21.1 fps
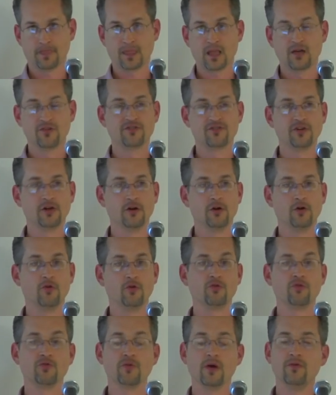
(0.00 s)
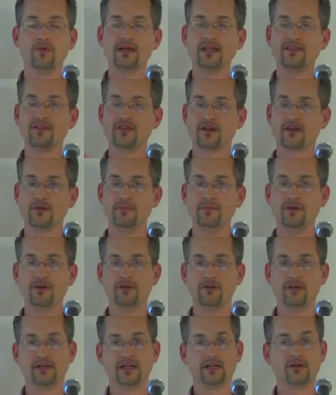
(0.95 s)
So growing the
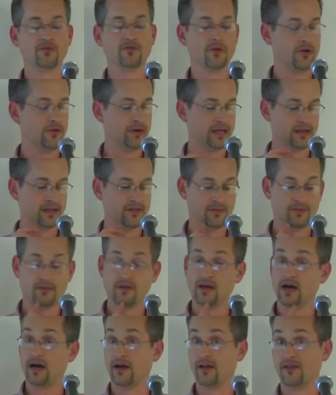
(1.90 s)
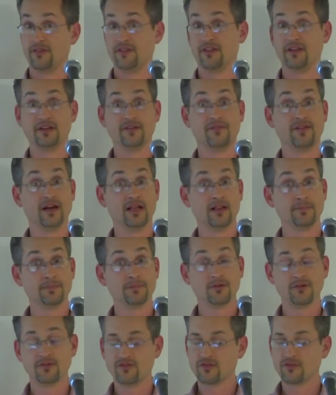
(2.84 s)
community, growing uh, the
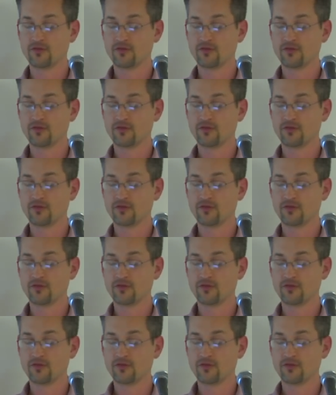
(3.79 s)
developers,